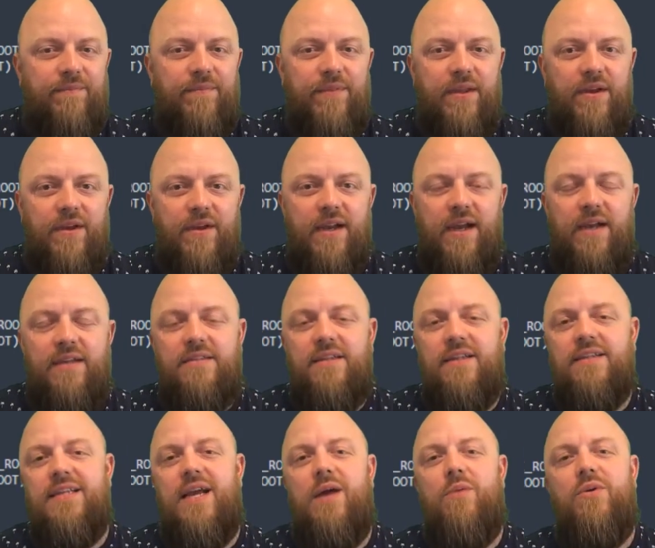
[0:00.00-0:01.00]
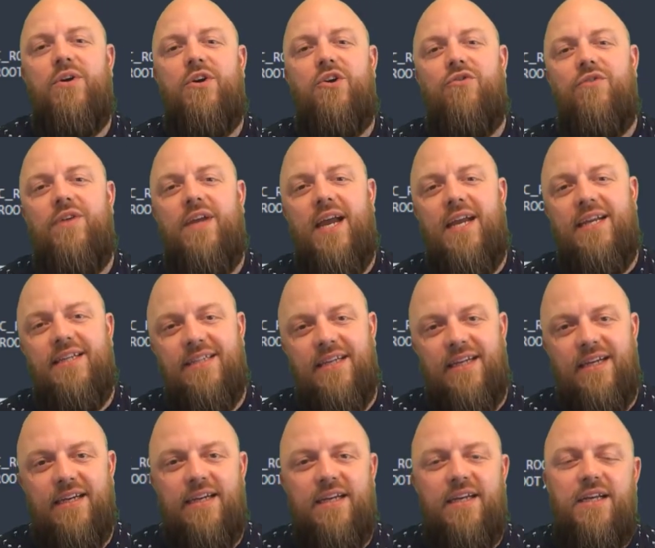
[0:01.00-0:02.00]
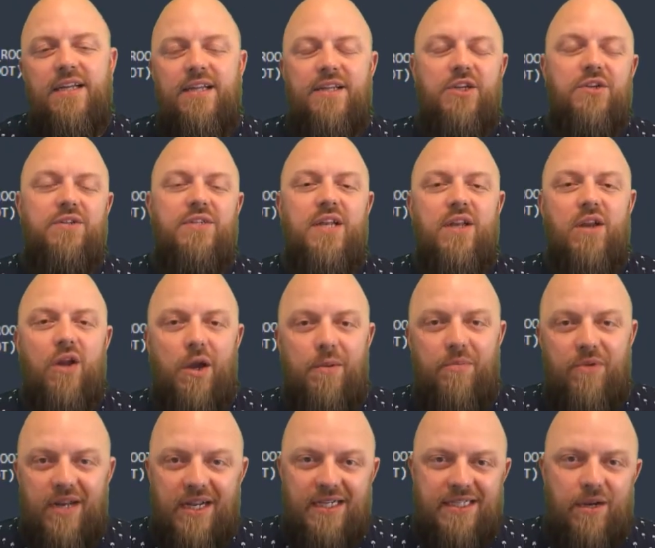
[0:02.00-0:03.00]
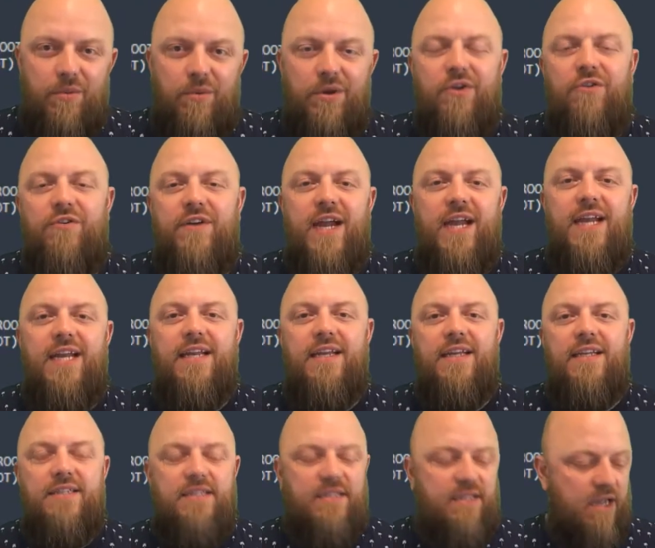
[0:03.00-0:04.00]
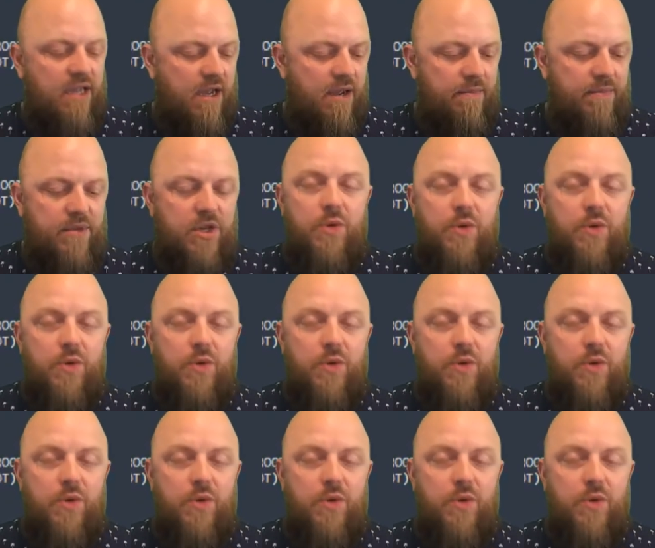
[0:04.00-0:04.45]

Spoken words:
Okay, so that's how we're creating, using the library, that's how we're creating this new